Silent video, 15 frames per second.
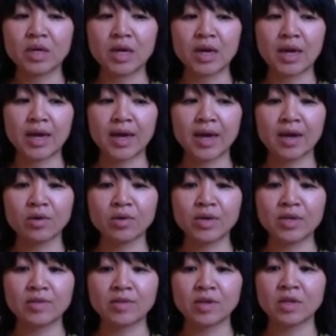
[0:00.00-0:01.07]
How
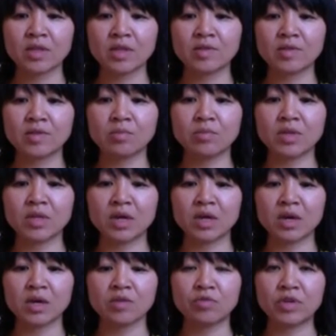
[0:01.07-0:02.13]
is it something that
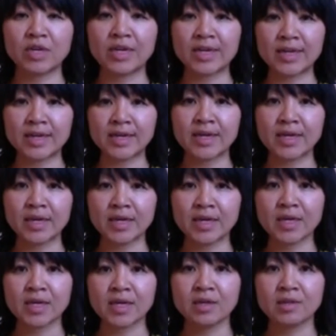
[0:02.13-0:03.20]
I really
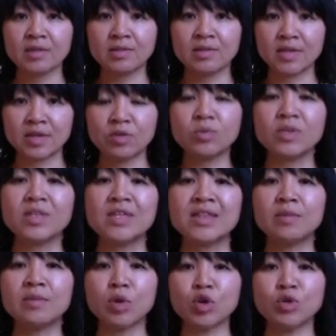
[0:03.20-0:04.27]
deal with in
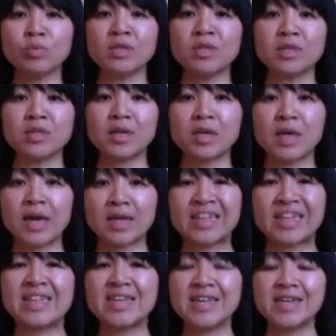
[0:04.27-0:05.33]
the moment, and
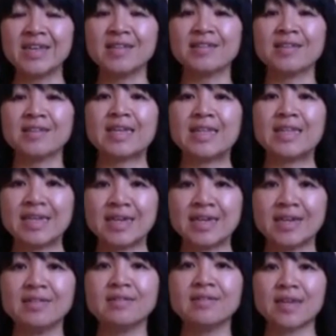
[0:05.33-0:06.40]
the needs that it
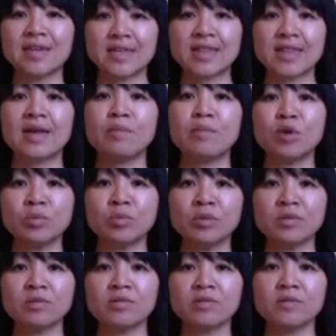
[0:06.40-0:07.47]
needs in the
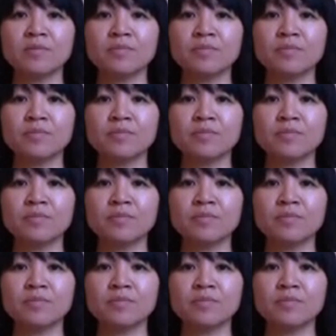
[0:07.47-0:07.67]
moment?